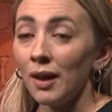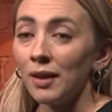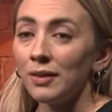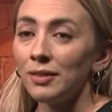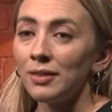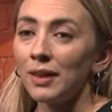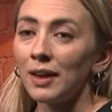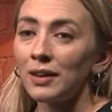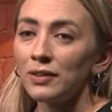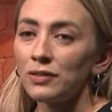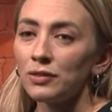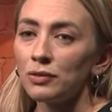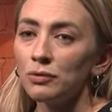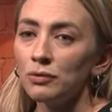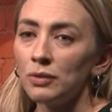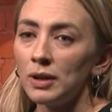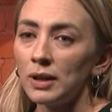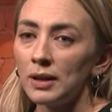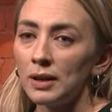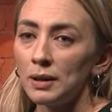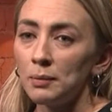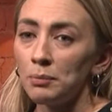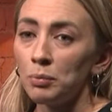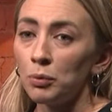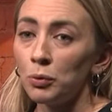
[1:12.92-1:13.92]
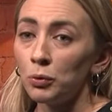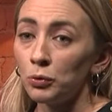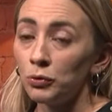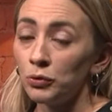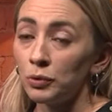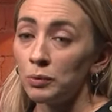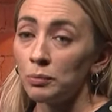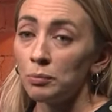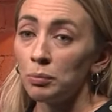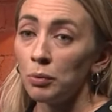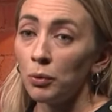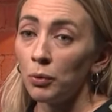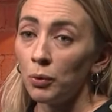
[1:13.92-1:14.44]
That's a really
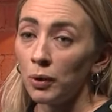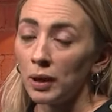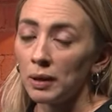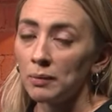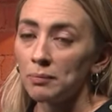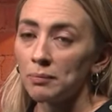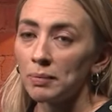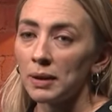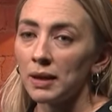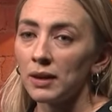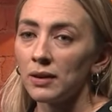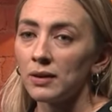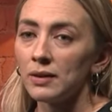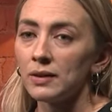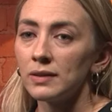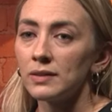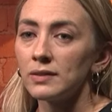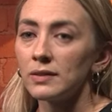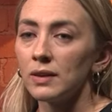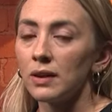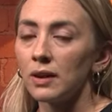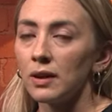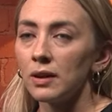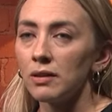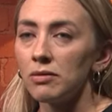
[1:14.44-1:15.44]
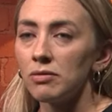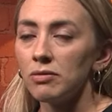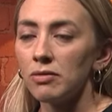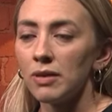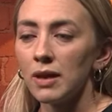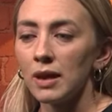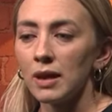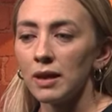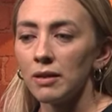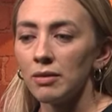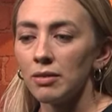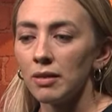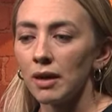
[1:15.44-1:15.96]
important point, because I
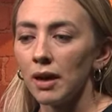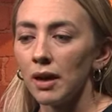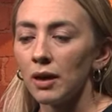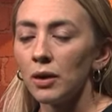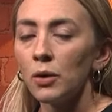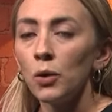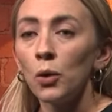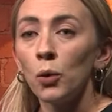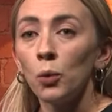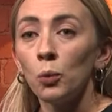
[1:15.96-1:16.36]
think that